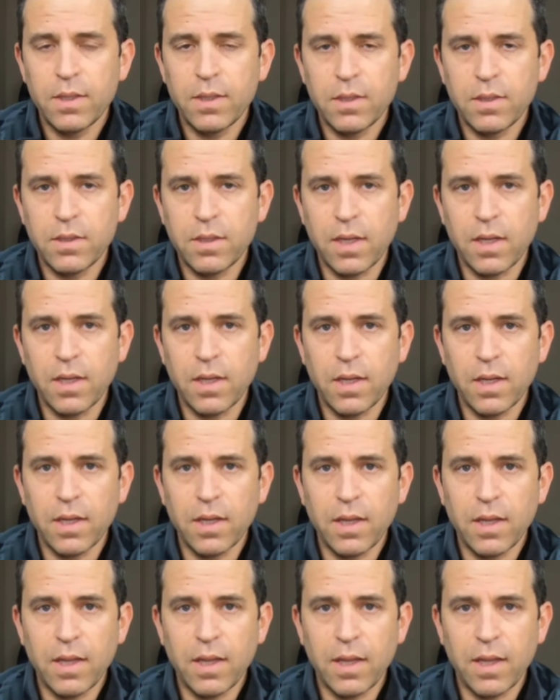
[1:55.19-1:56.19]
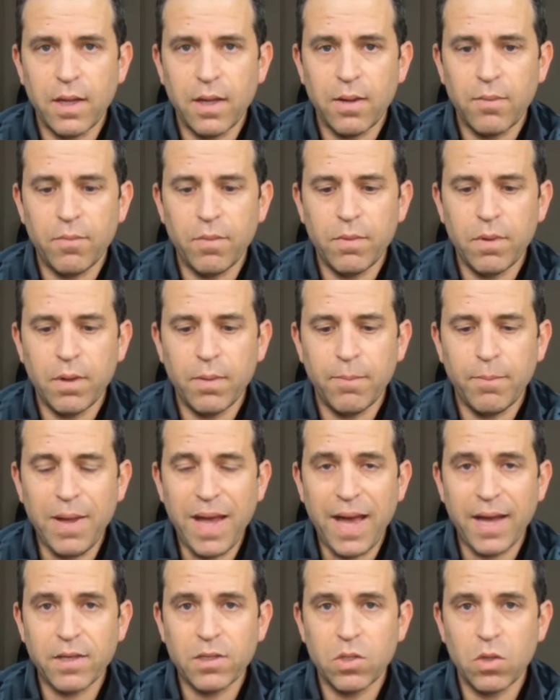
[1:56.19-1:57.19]
sending them
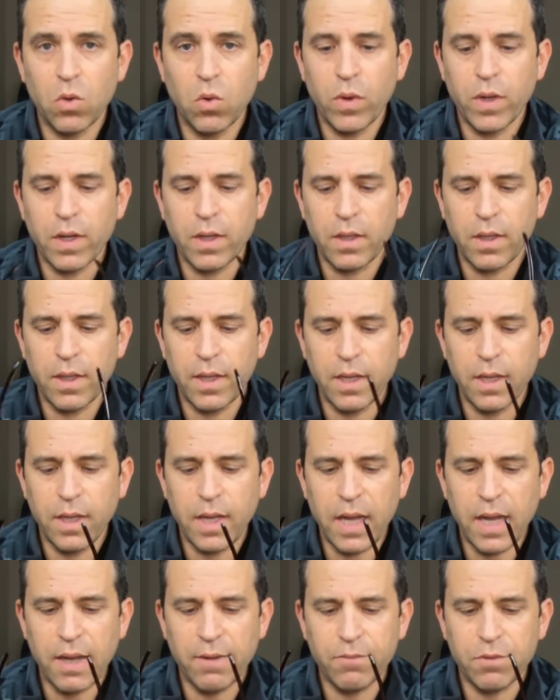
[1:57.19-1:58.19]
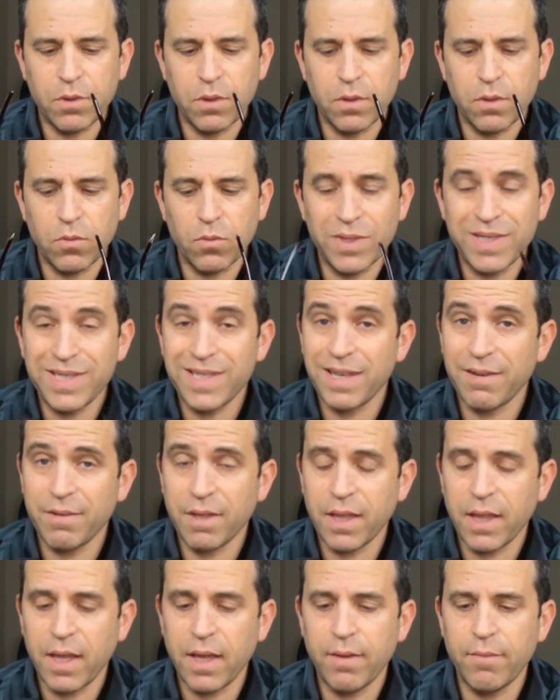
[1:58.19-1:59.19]
back so quickly after
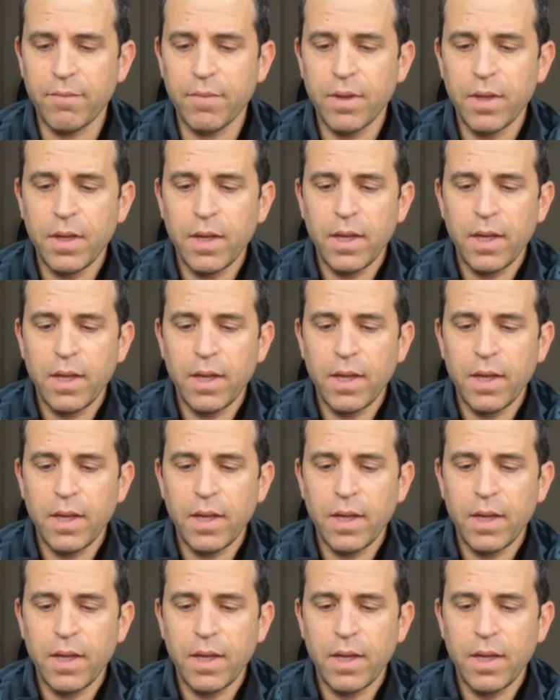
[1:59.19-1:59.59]
receiving them.